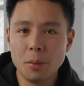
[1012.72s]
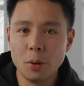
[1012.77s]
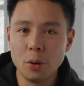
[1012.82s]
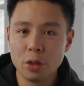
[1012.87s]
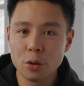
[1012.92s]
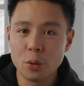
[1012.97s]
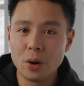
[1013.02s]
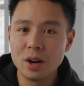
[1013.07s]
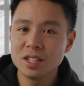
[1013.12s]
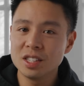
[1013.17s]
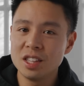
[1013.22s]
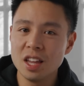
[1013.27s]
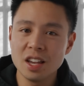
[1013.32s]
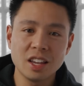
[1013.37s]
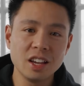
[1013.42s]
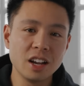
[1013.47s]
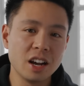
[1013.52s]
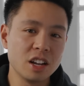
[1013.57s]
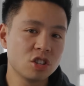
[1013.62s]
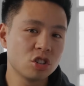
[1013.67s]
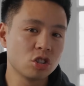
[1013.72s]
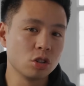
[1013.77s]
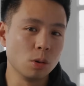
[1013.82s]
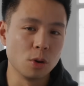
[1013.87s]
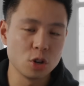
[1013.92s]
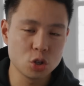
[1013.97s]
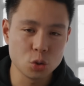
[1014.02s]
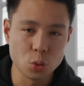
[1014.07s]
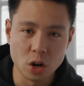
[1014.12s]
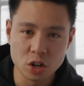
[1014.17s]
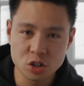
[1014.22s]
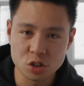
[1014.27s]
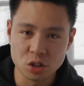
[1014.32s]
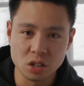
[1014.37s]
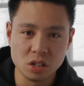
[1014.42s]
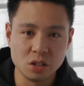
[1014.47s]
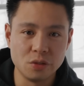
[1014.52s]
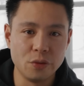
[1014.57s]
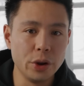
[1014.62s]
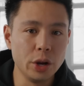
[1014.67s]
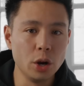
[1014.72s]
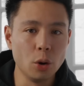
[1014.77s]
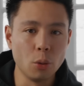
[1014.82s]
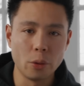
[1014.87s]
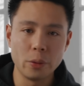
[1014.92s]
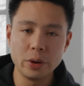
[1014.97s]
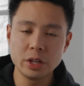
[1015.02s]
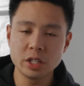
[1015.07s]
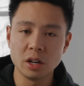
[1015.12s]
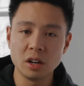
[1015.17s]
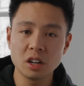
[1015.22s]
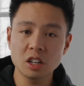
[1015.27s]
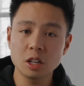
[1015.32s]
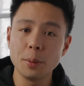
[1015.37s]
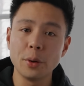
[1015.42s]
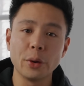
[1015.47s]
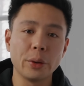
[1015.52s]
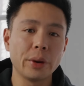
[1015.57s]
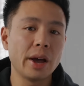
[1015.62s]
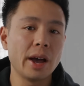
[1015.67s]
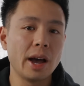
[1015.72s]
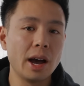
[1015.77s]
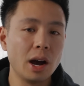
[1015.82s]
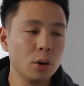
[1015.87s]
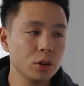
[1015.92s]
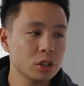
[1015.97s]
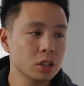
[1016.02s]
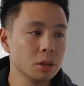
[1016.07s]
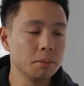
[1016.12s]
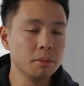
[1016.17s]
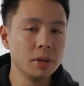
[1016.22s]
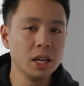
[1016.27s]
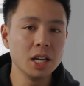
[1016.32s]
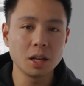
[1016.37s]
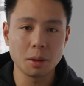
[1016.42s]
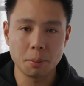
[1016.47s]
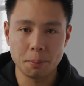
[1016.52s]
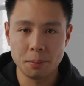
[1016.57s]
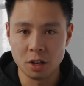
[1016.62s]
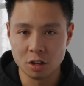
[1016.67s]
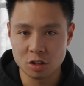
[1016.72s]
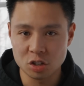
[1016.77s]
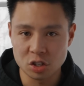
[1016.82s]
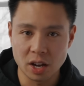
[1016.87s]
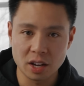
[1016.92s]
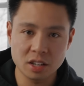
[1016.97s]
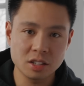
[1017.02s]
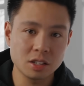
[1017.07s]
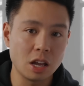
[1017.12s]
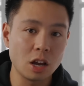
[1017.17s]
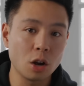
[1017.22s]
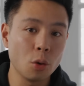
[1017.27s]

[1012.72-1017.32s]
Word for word: But otherwise, thank you guys so much for watching this video where we talked about how to make pitch decks